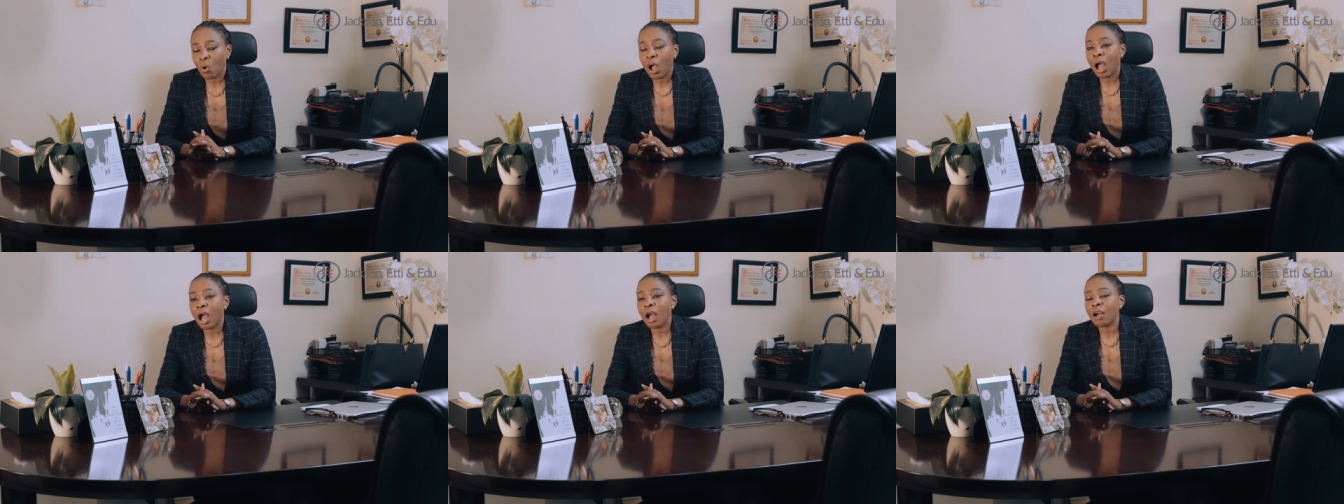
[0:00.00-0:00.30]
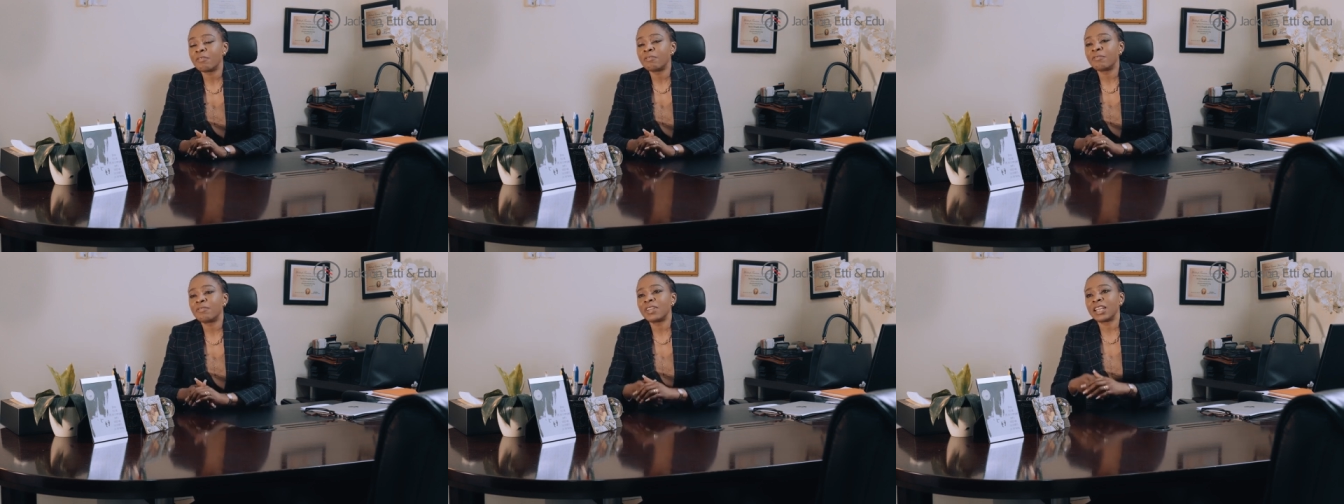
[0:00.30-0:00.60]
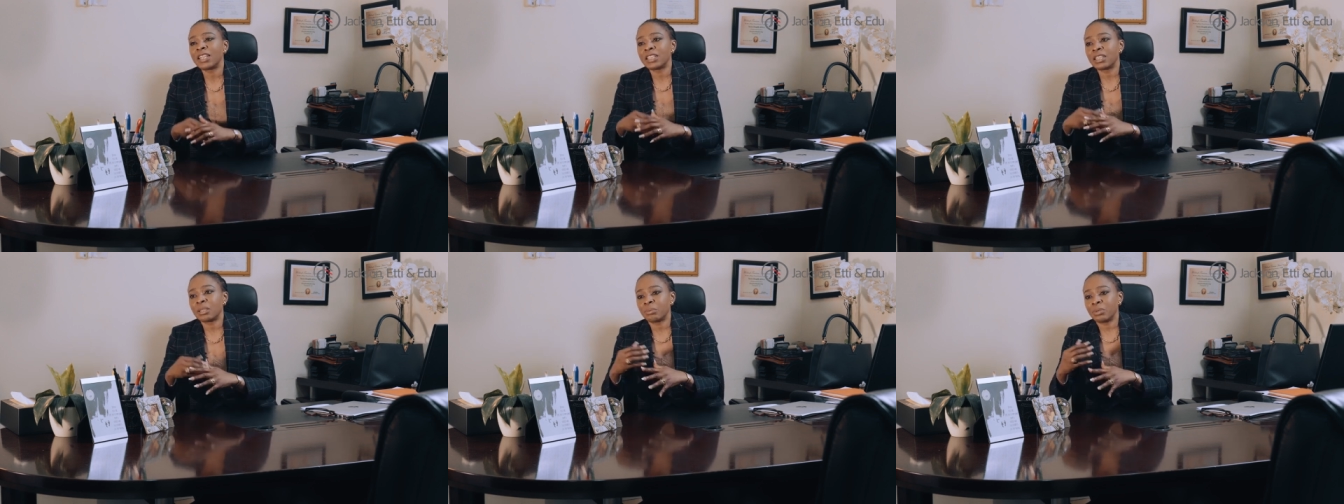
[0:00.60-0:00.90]
How
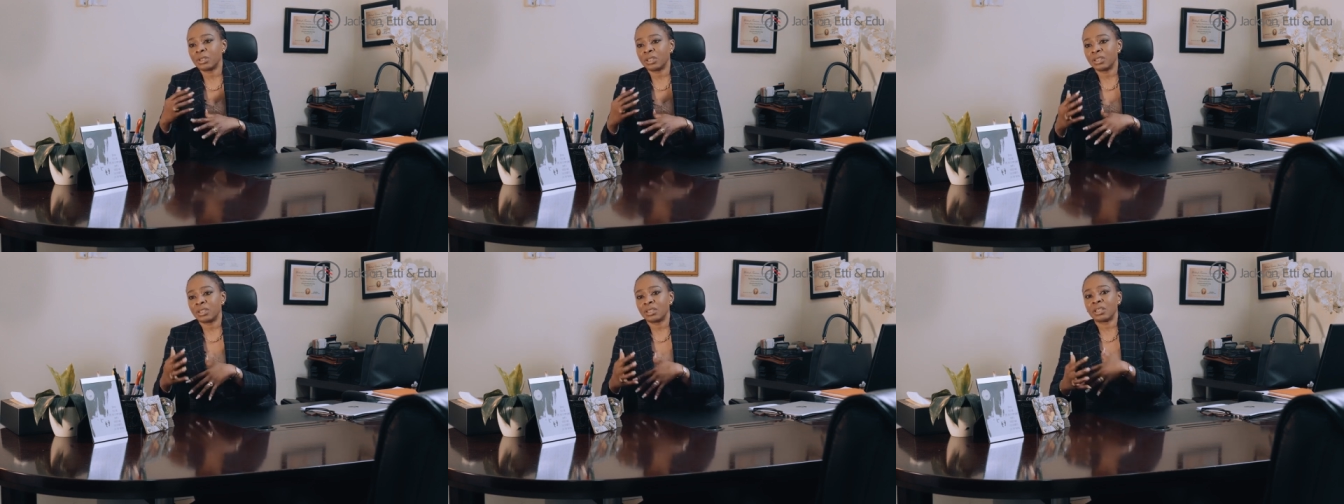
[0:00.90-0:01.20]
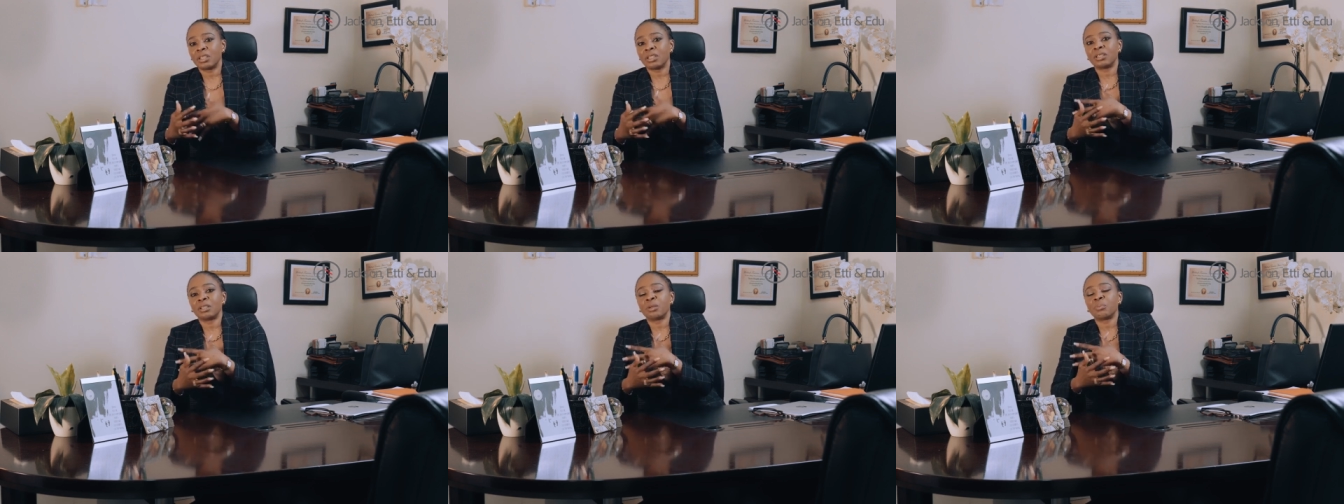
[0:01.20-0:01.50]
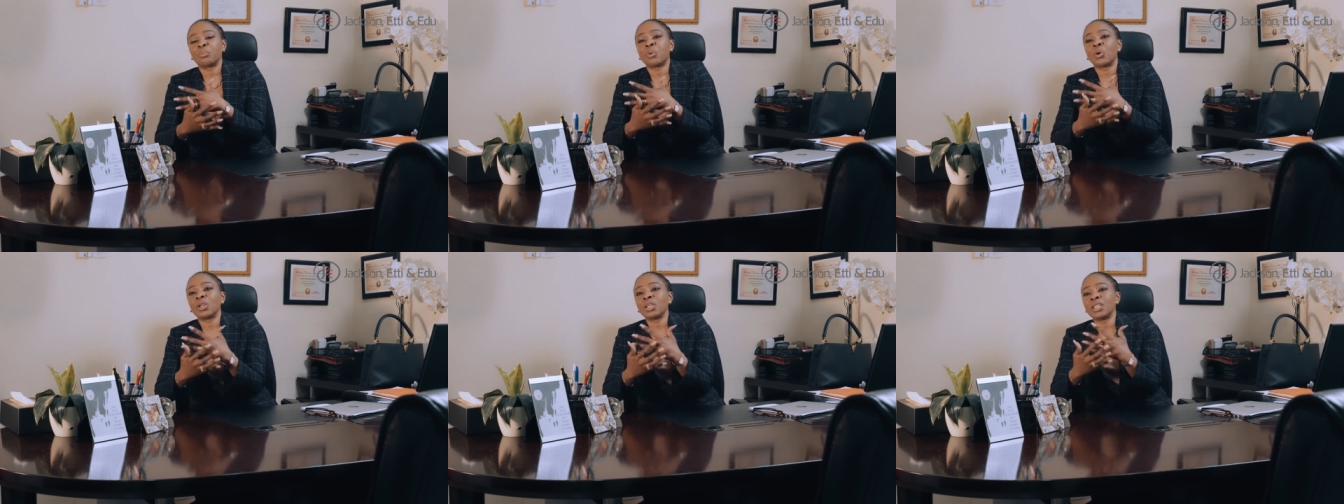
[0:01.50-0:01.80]
flexible is
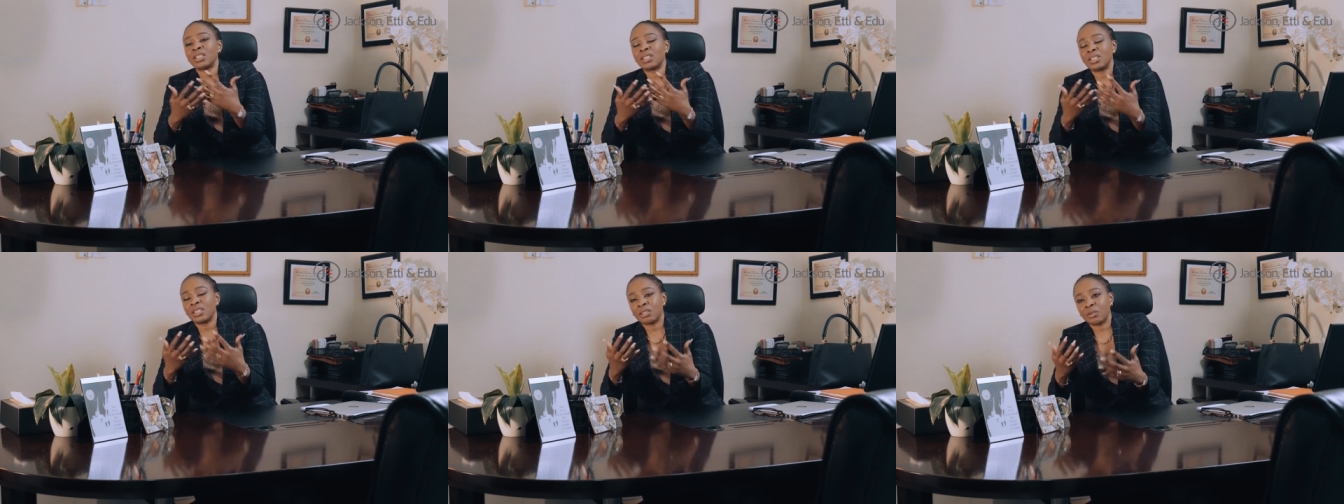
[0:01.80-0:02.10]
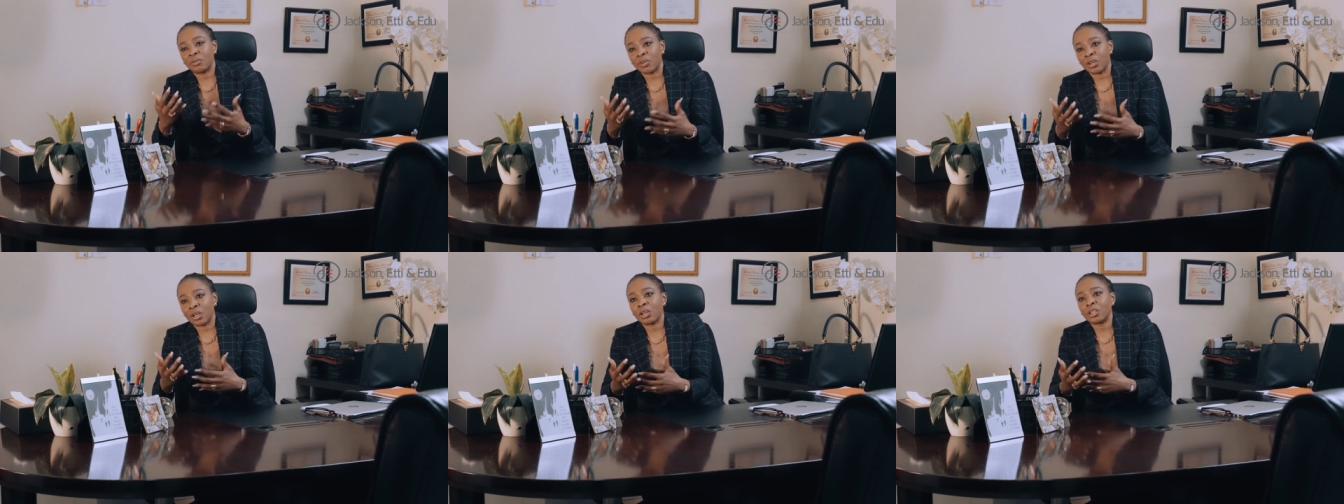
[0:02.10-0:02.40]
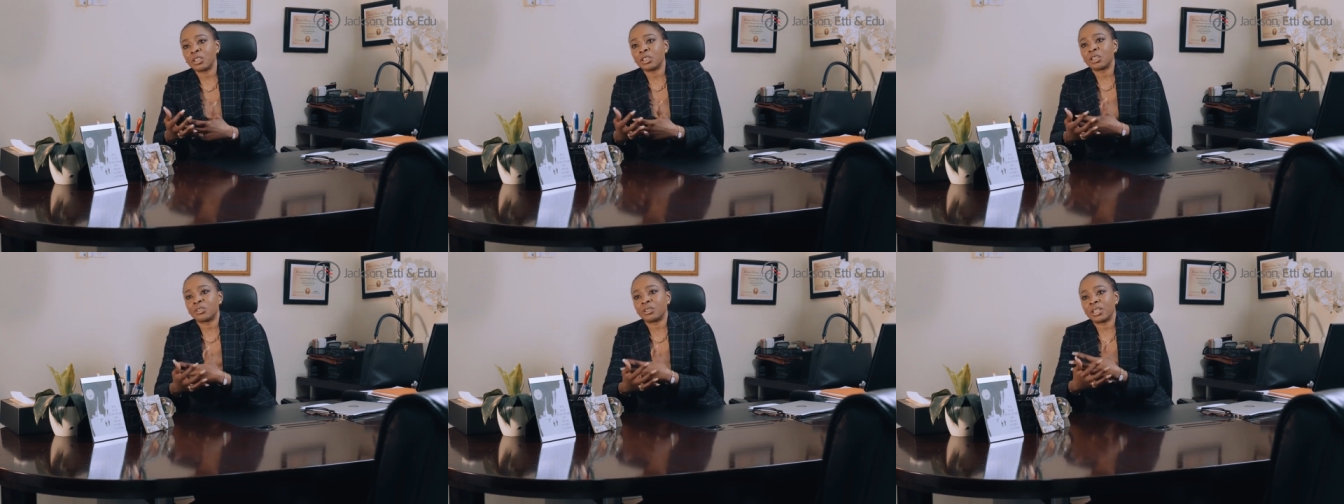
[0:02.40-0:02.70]
the policies of a
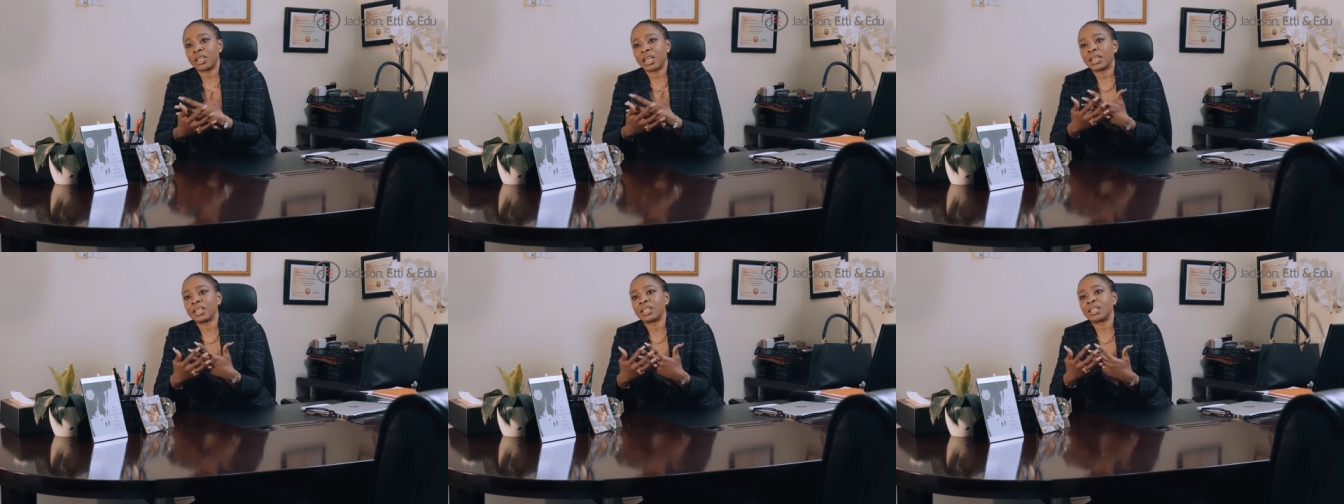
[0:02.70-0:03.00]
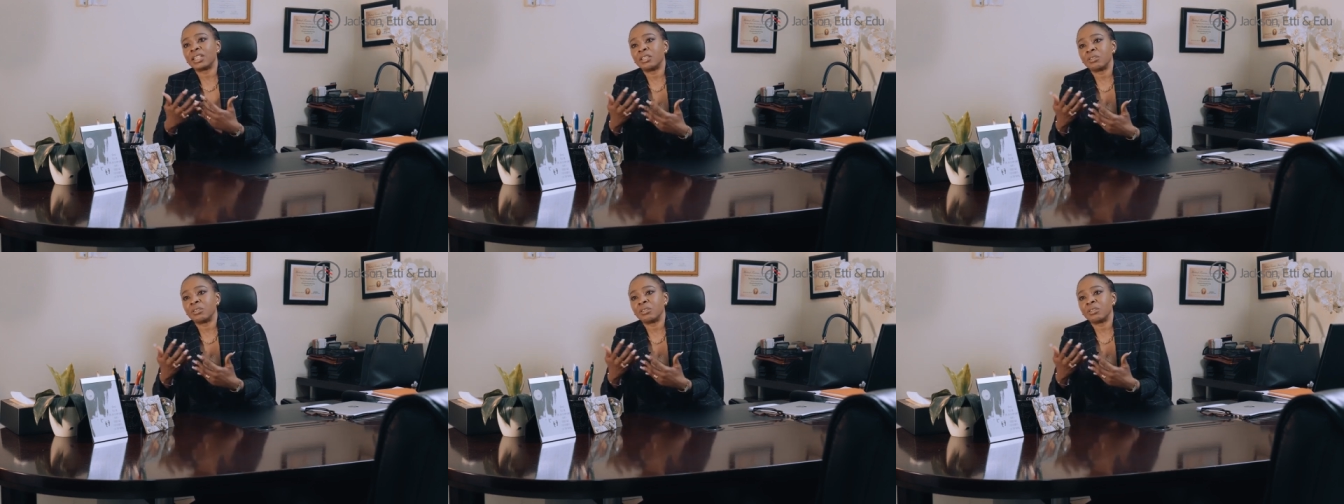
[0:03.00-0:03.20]
country like